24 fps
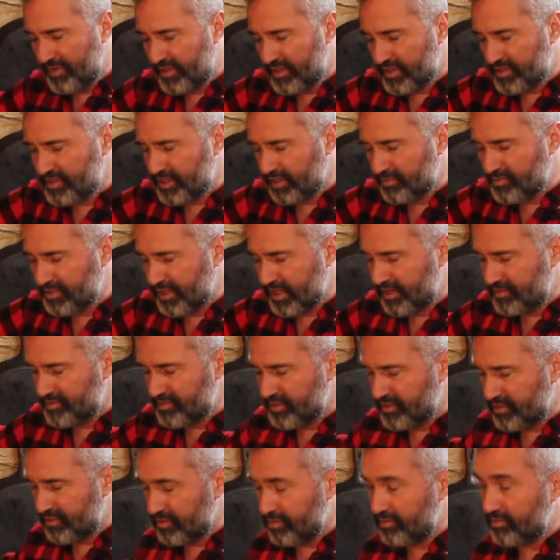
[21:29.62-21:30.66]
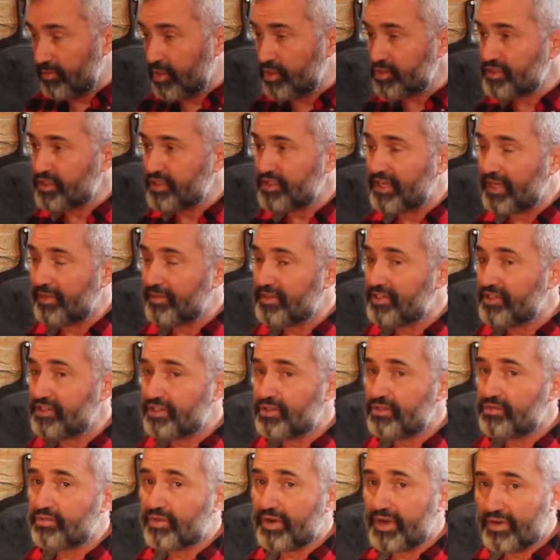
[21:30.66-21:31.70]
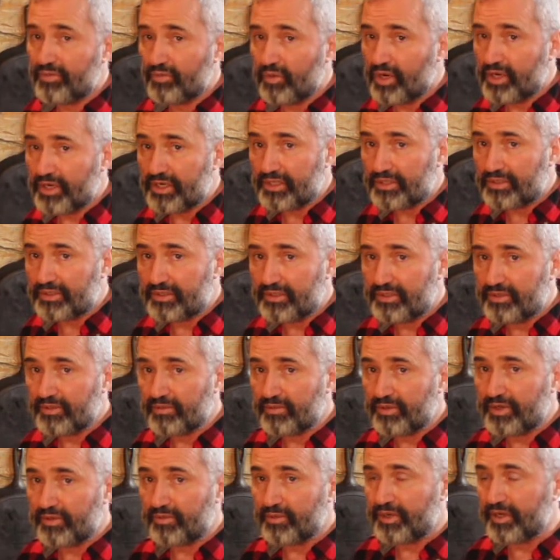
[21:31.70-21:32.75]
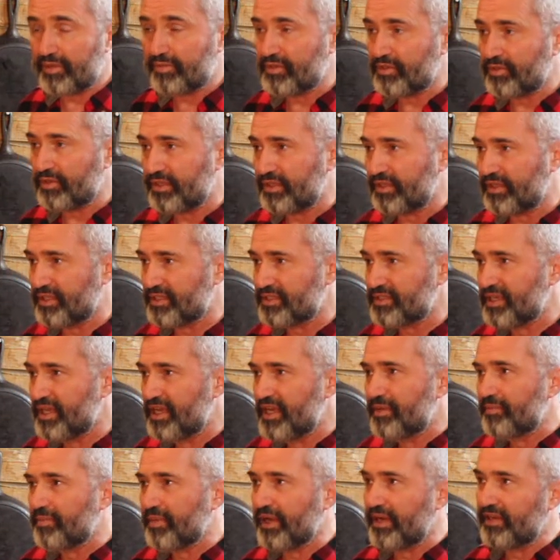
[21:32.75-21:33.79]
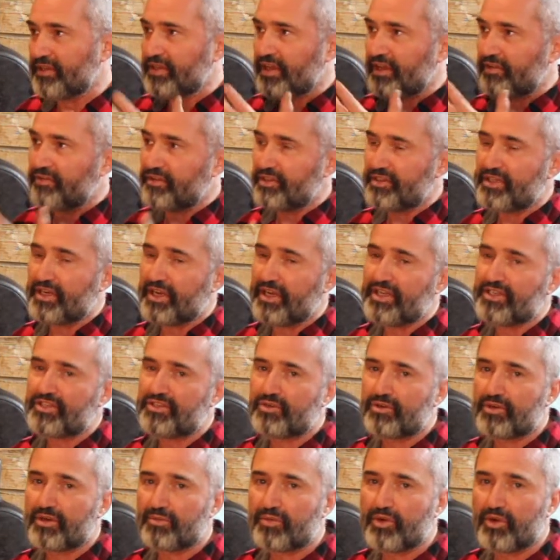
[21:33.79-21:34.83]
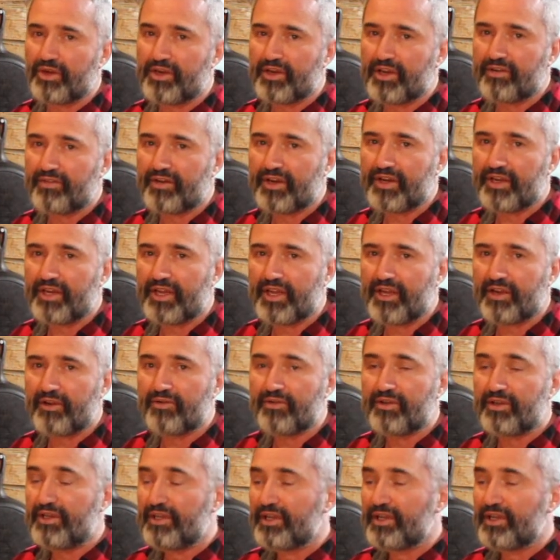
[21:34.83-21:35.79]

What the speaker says: Sometimes, or most of the time, I just use rainwater when I'm doing this. But there's an ice storm going on right now.